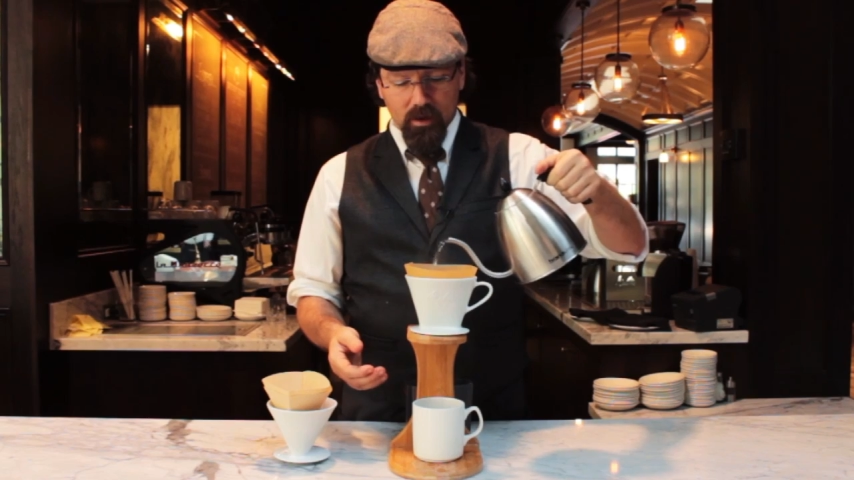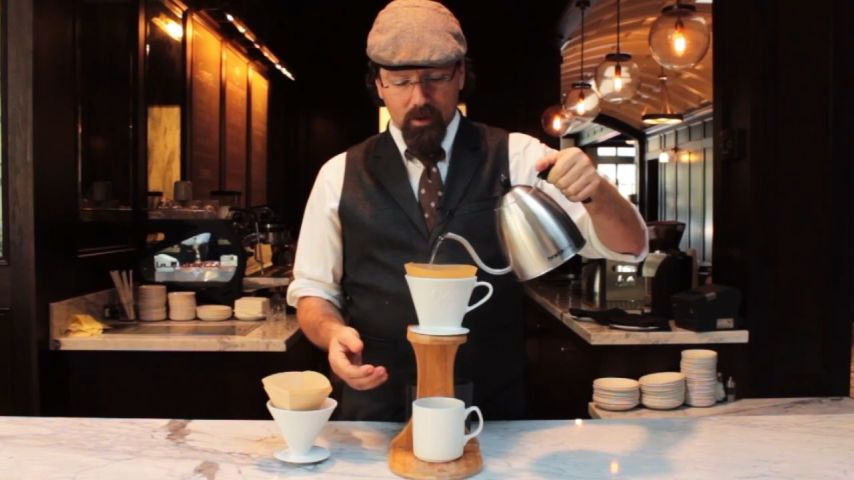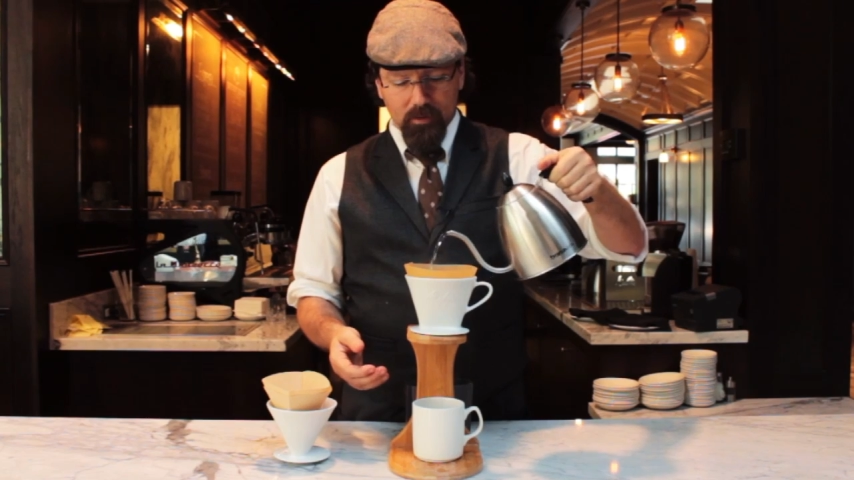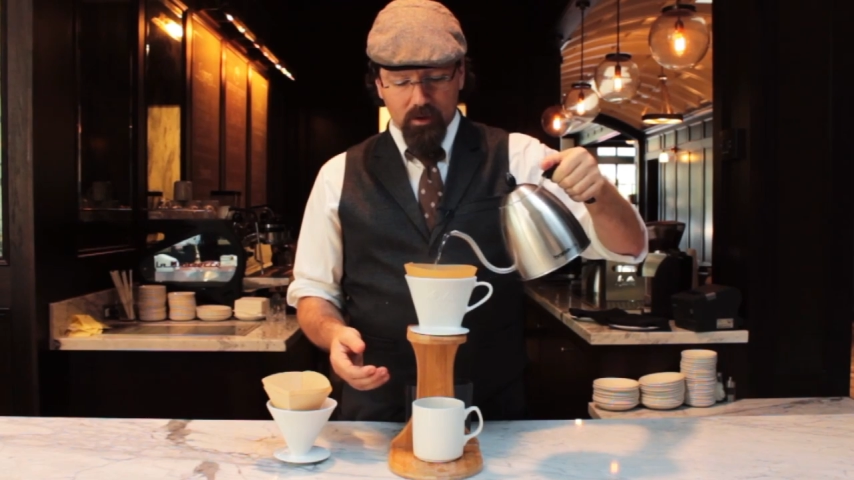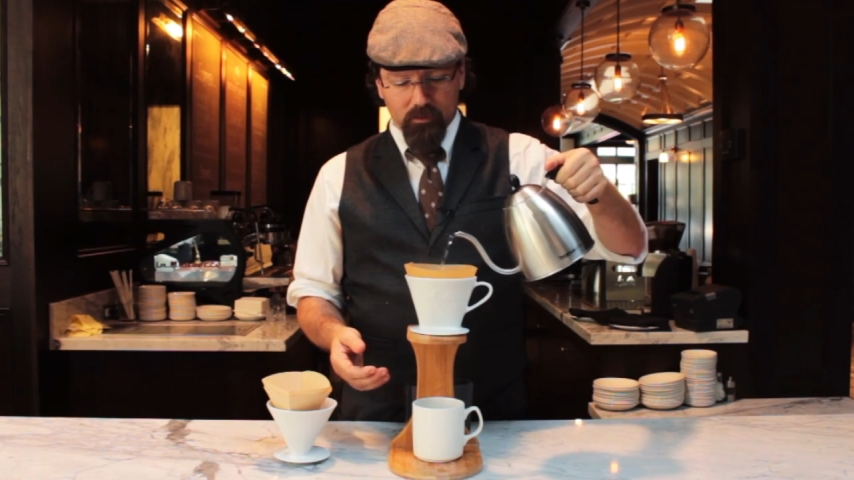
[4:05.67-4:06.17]

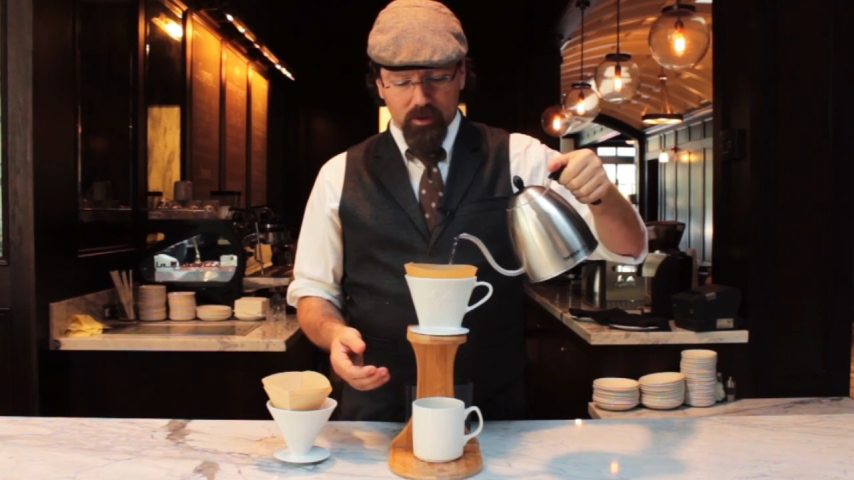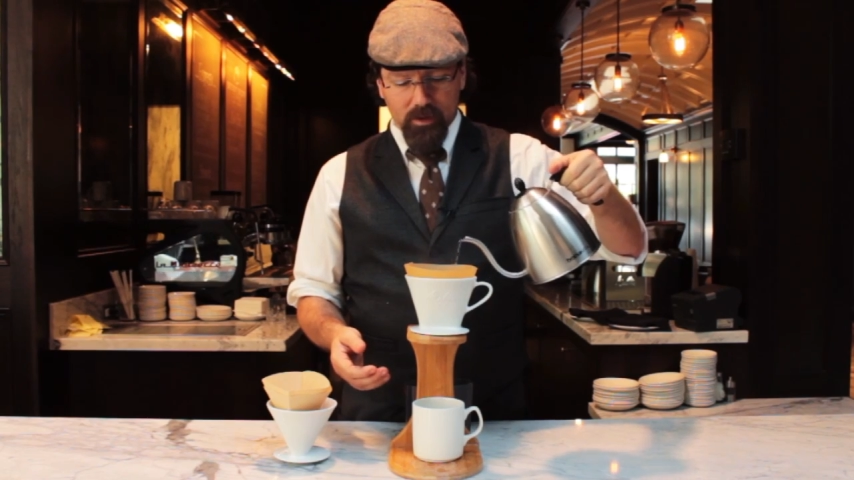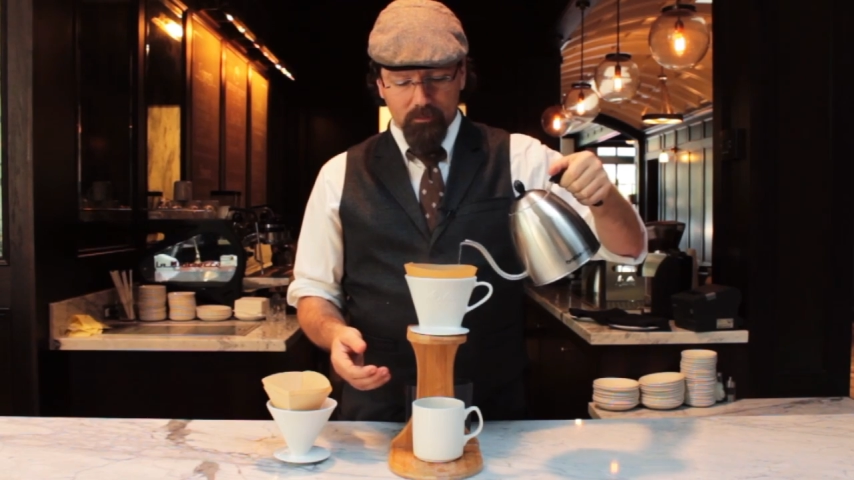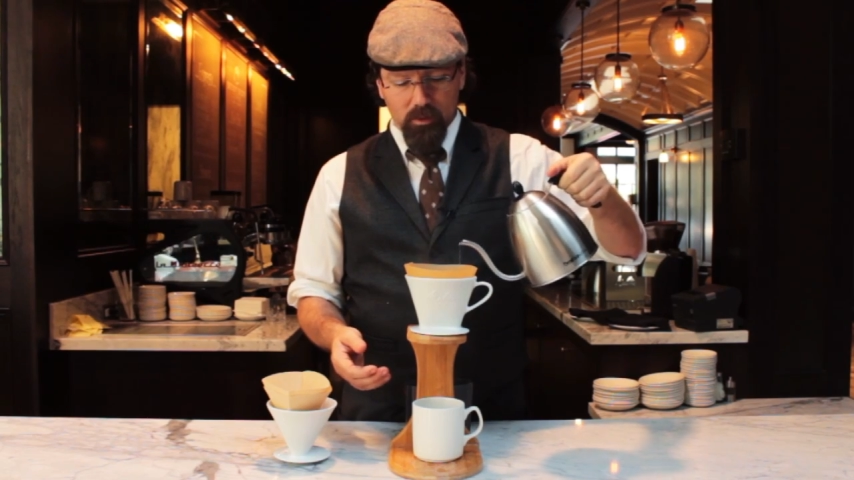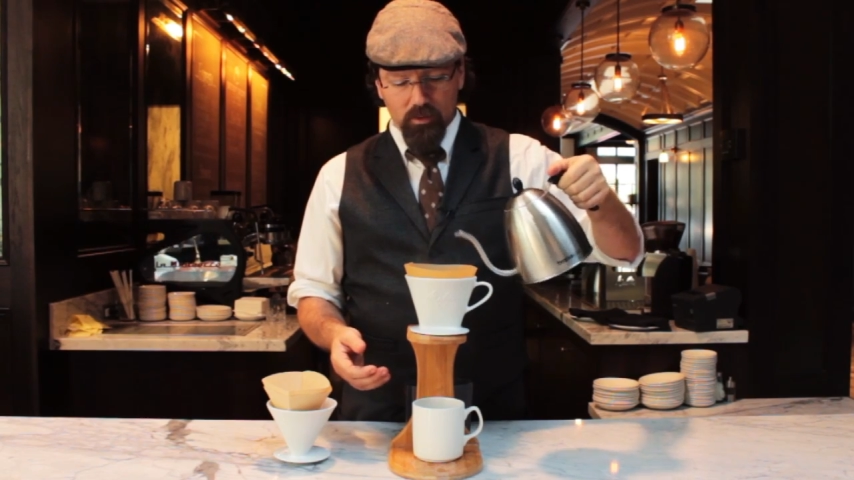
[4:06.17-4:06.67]
I'm not
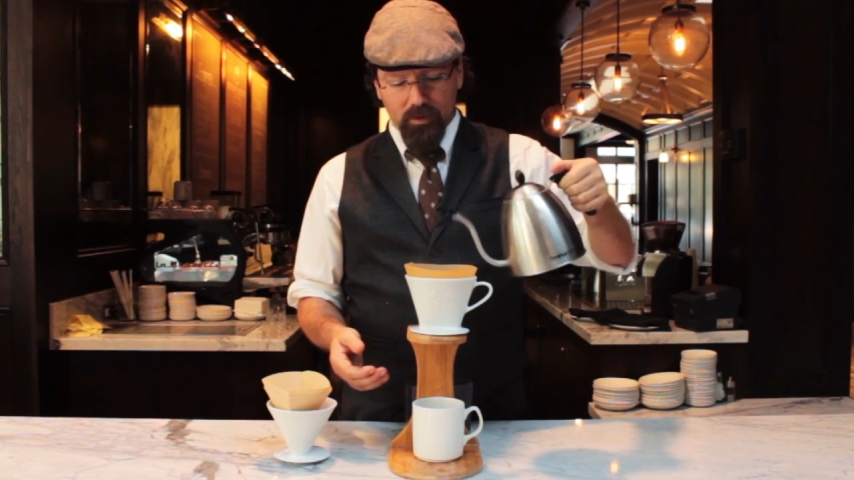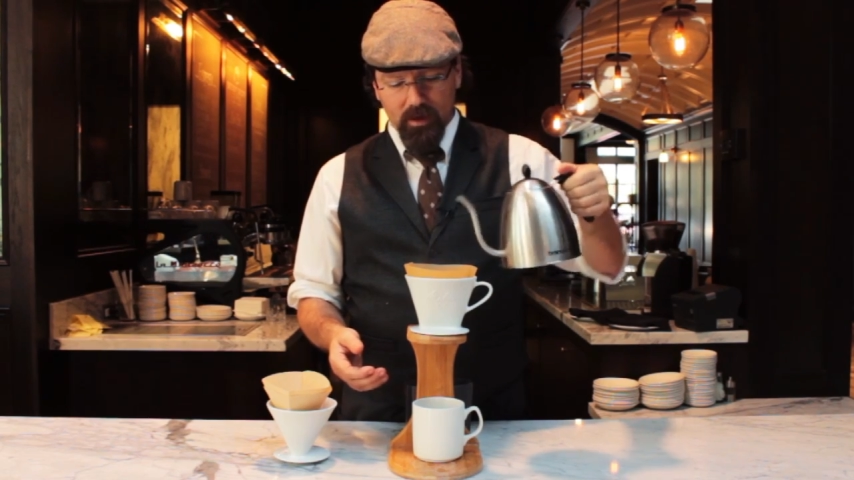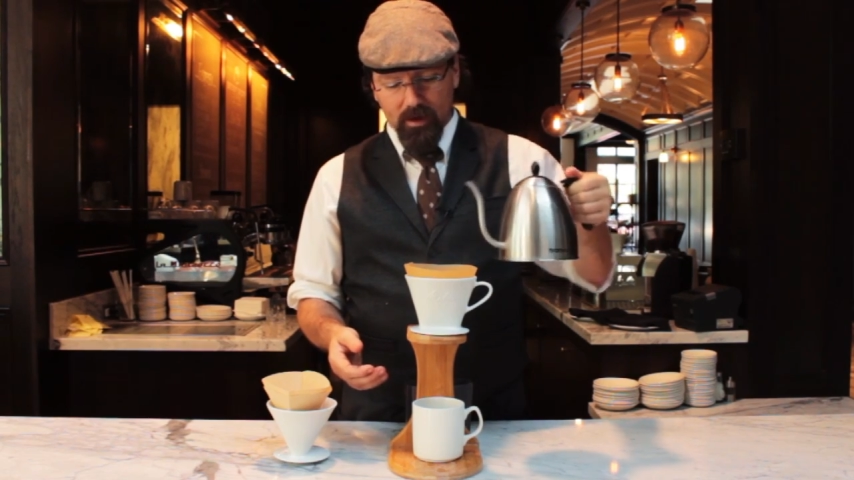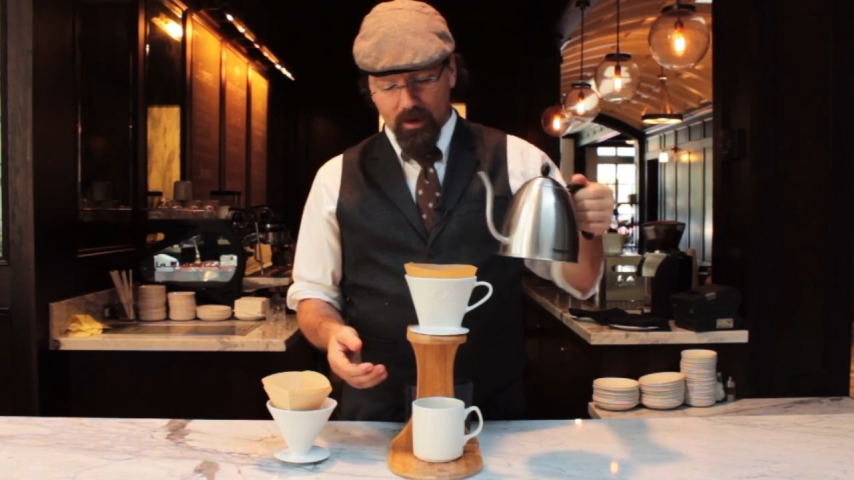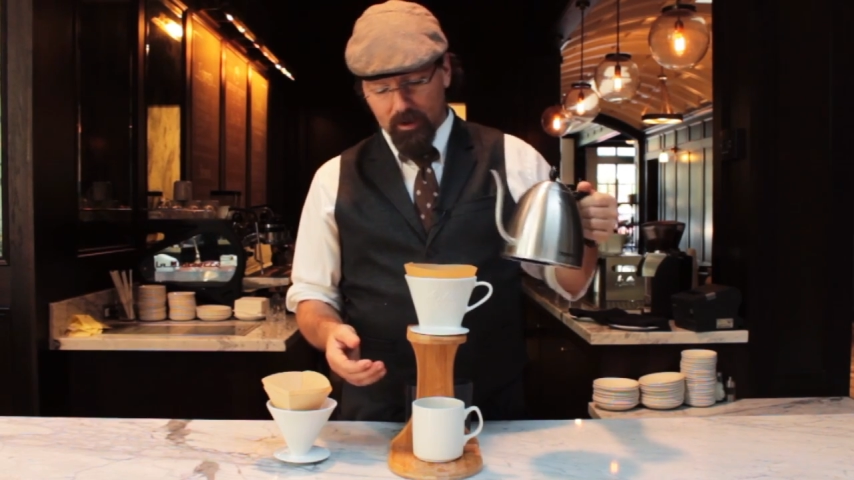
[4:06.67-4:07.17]
really moving
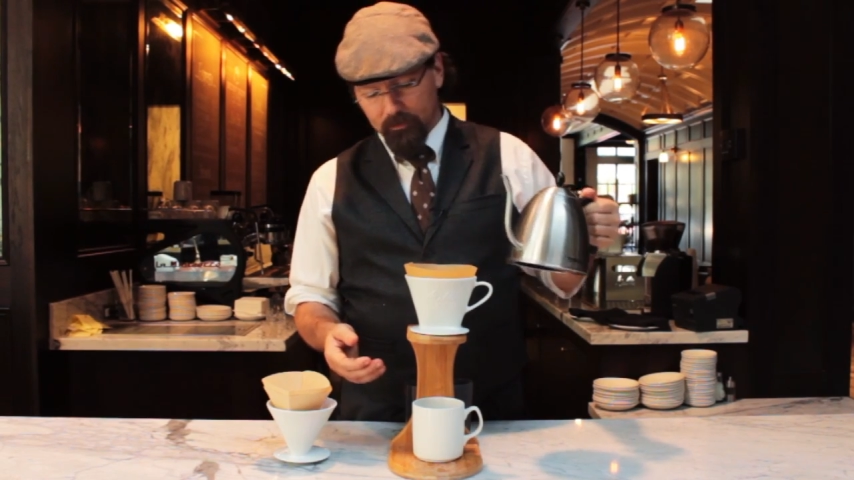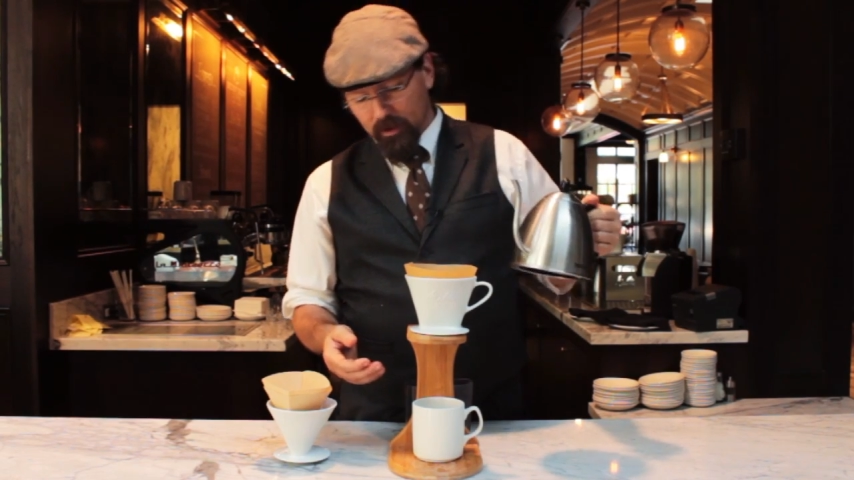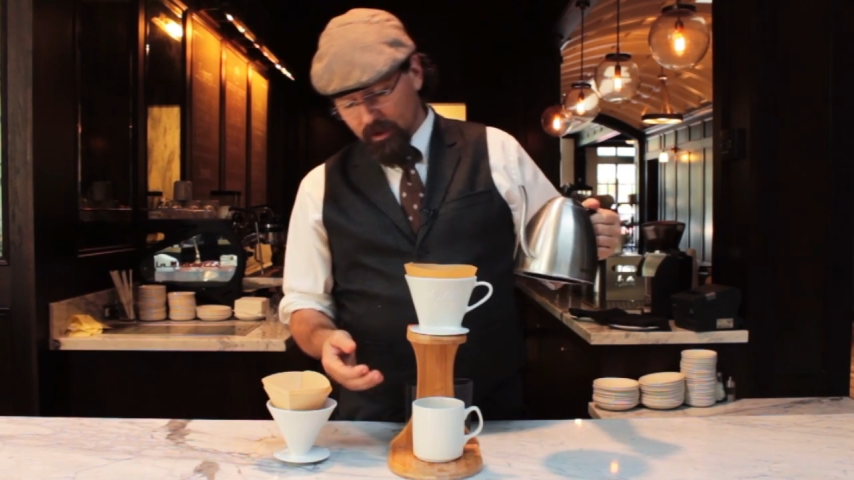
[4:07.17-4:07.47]
it up.